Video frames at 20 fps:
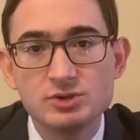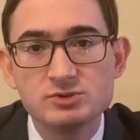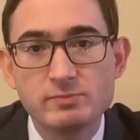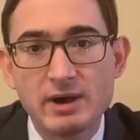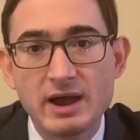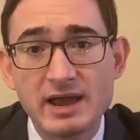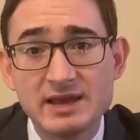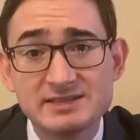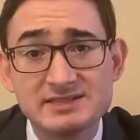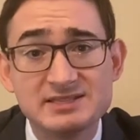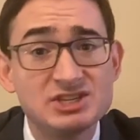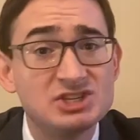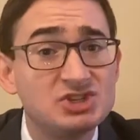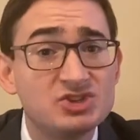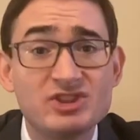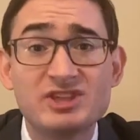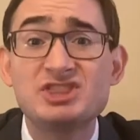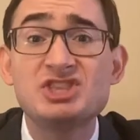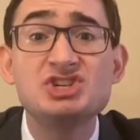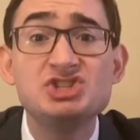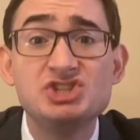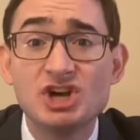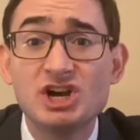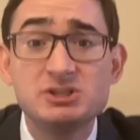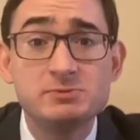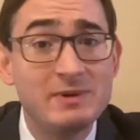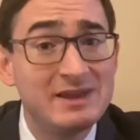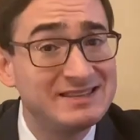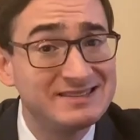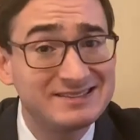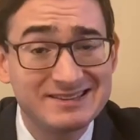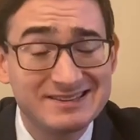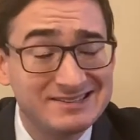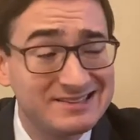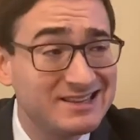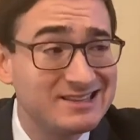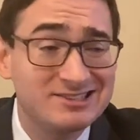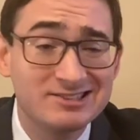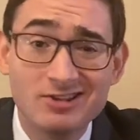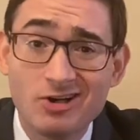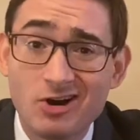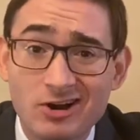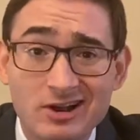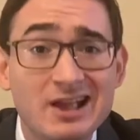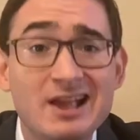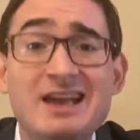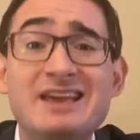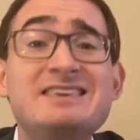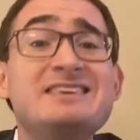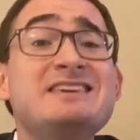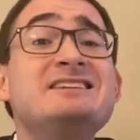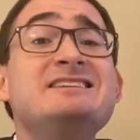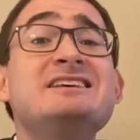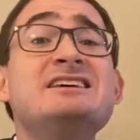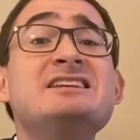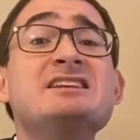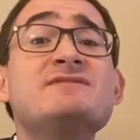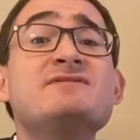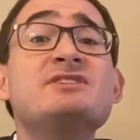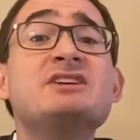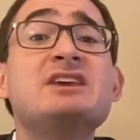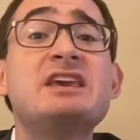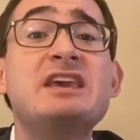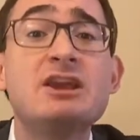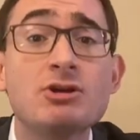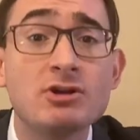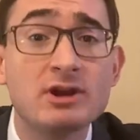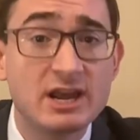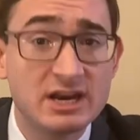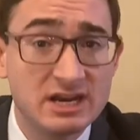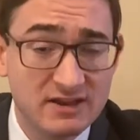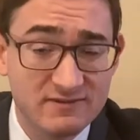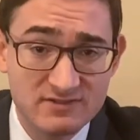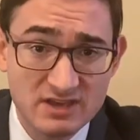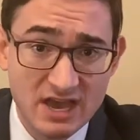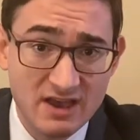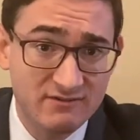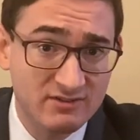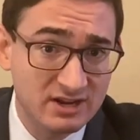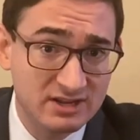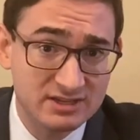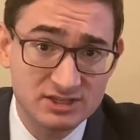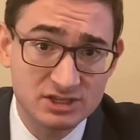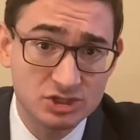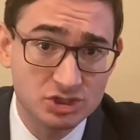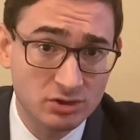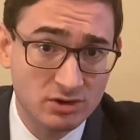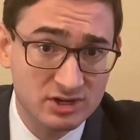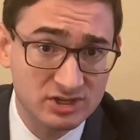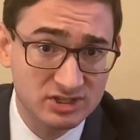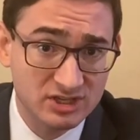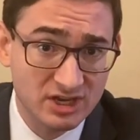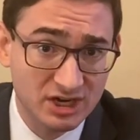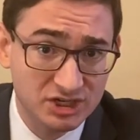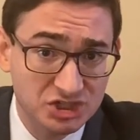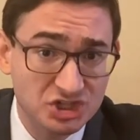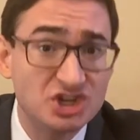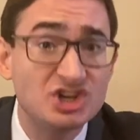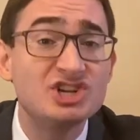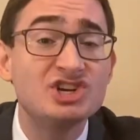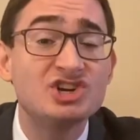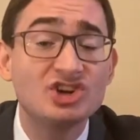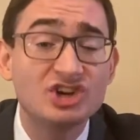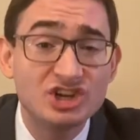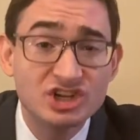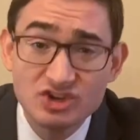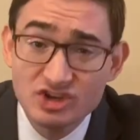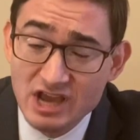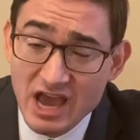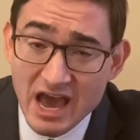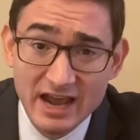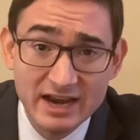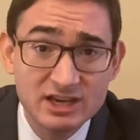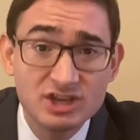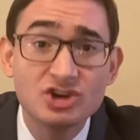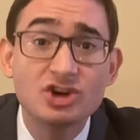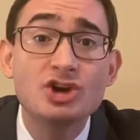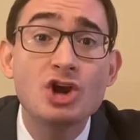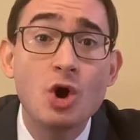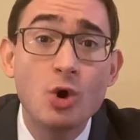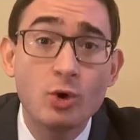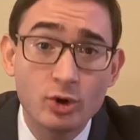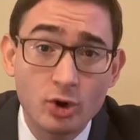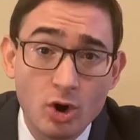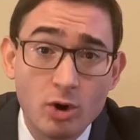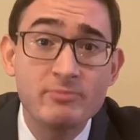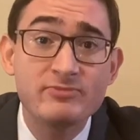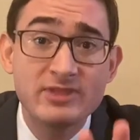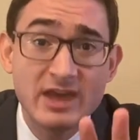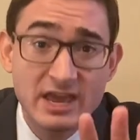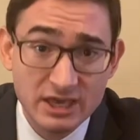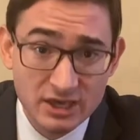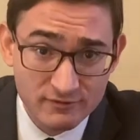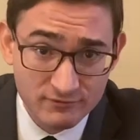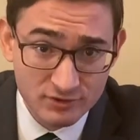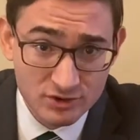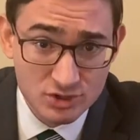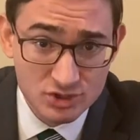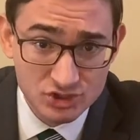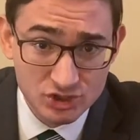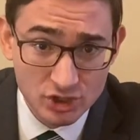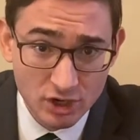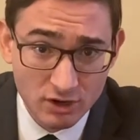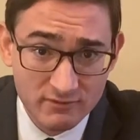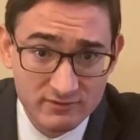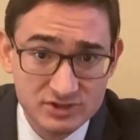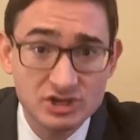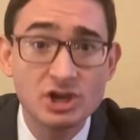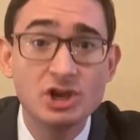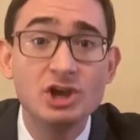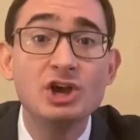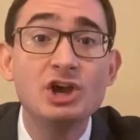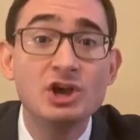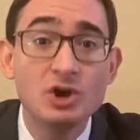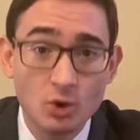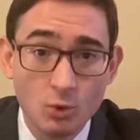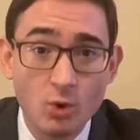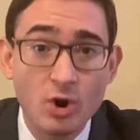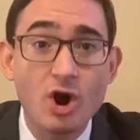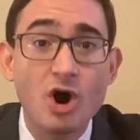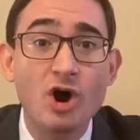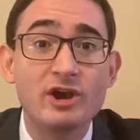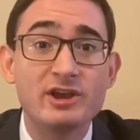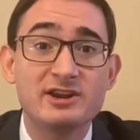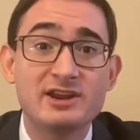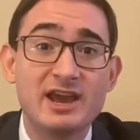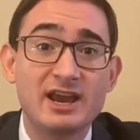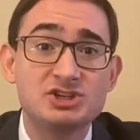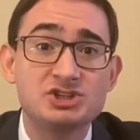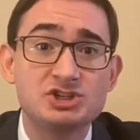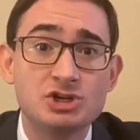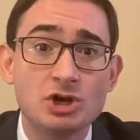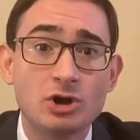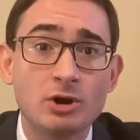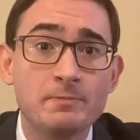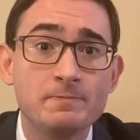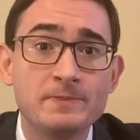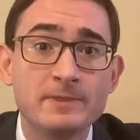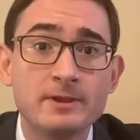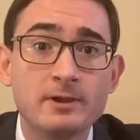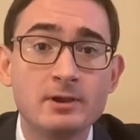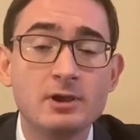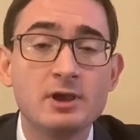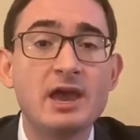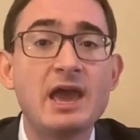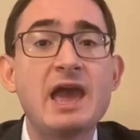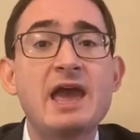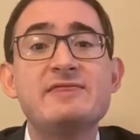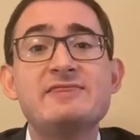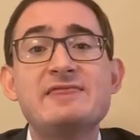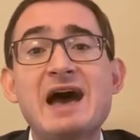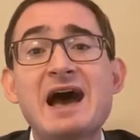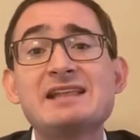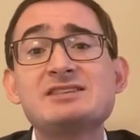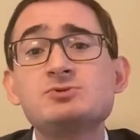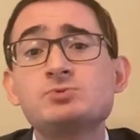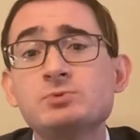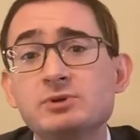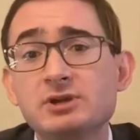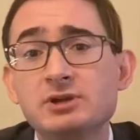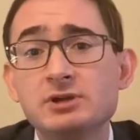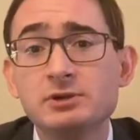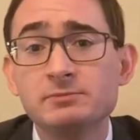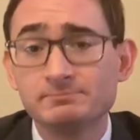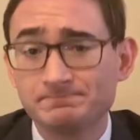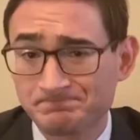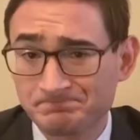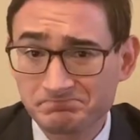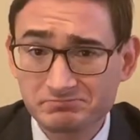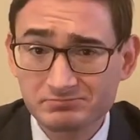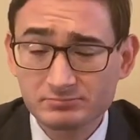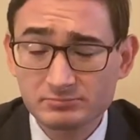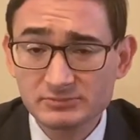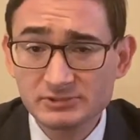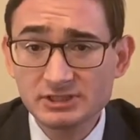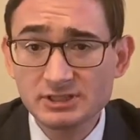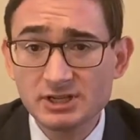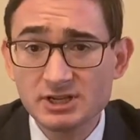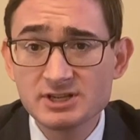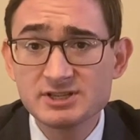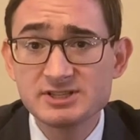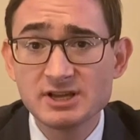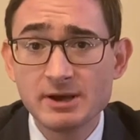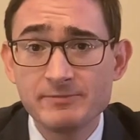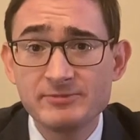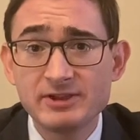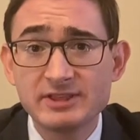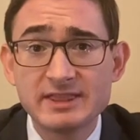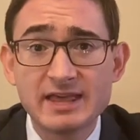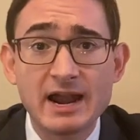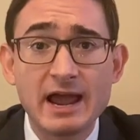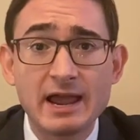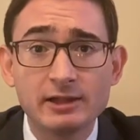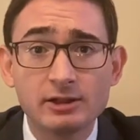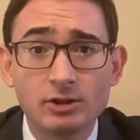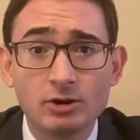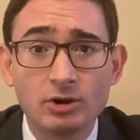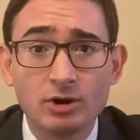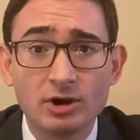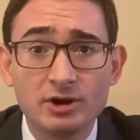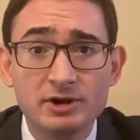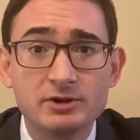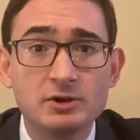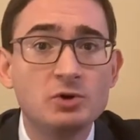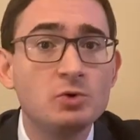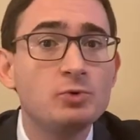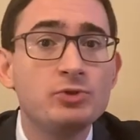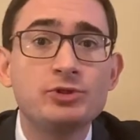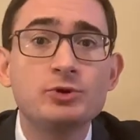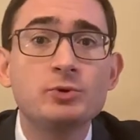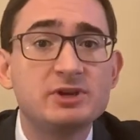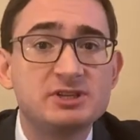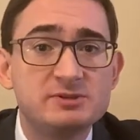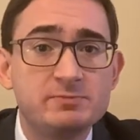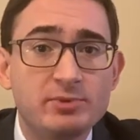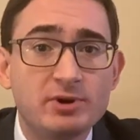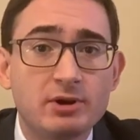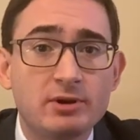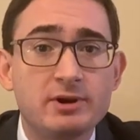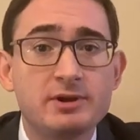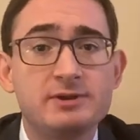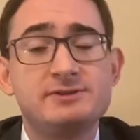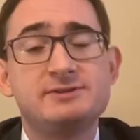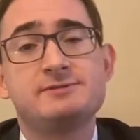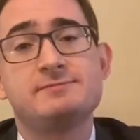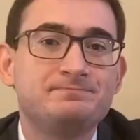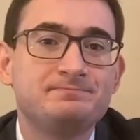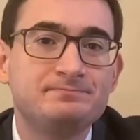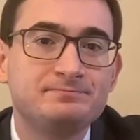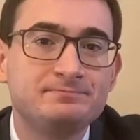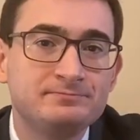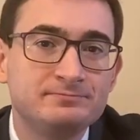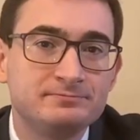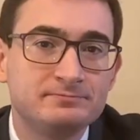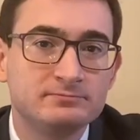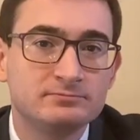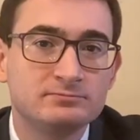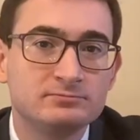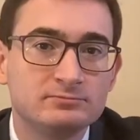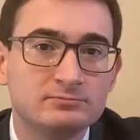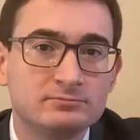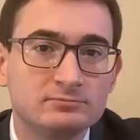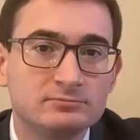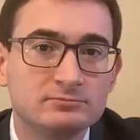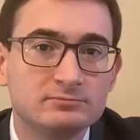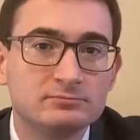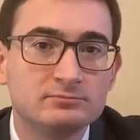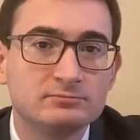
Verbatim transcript: biases so that the judge basically says, look, you didn't even hear any of the evidence in jury selection. You got it. You're going home. Thank you for your service. We'll call you next year. And that's really something that I learned through experience. Awesome.